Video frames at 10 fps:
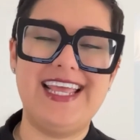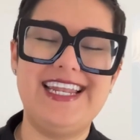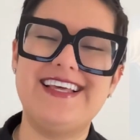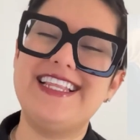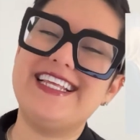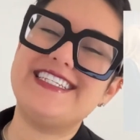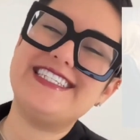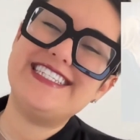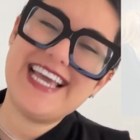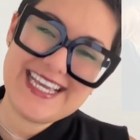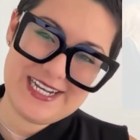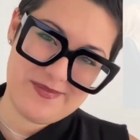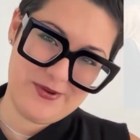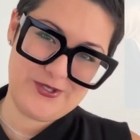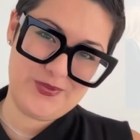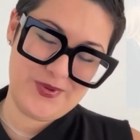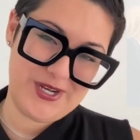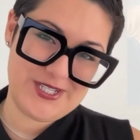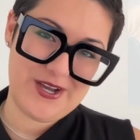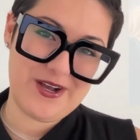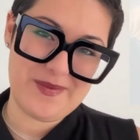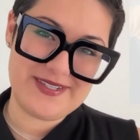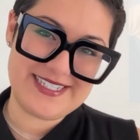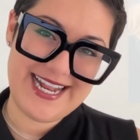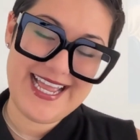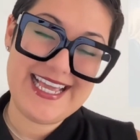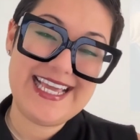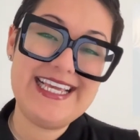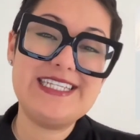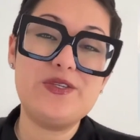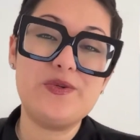Now, the second emotion we're going to talk about today is